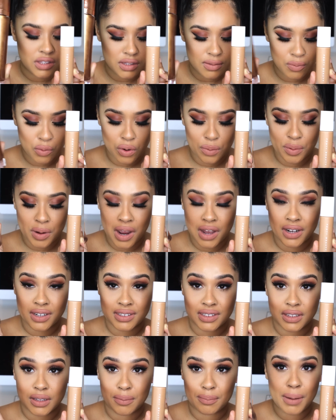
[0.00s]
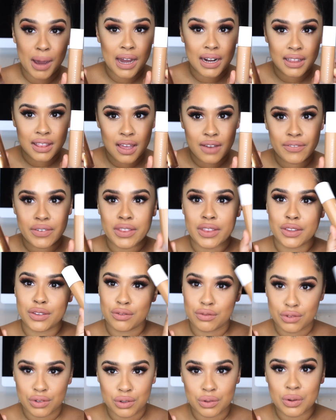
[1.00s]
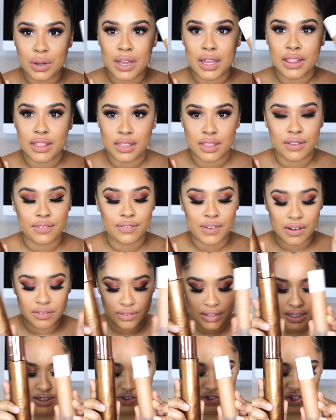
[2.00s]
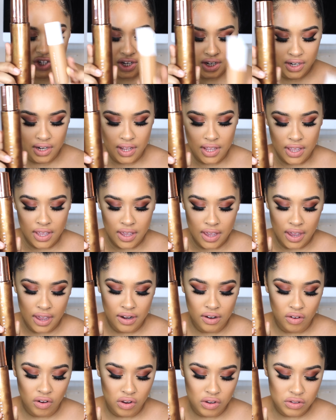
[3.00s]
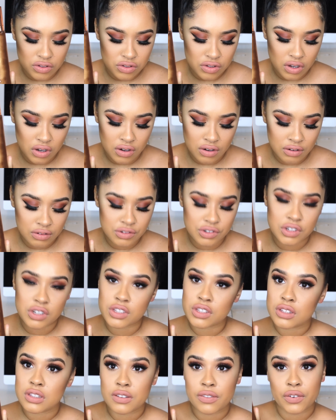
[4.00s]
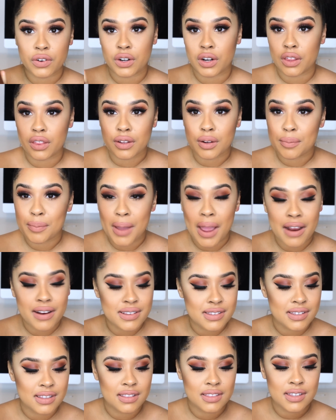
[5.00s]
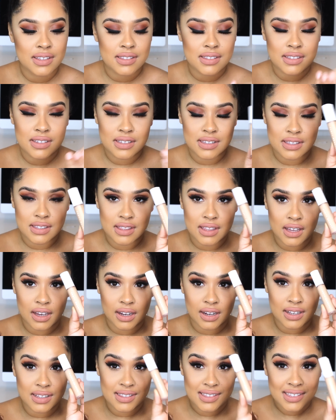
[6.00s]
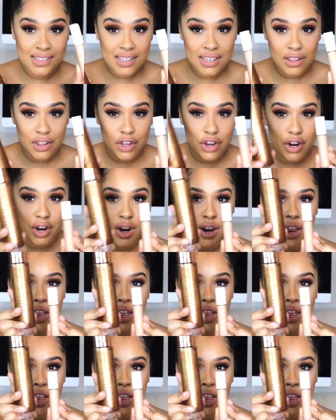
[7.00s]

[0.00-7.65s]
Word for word: some more product in the Body Lava than you do in the foundation and also just for another comparison this is the concealer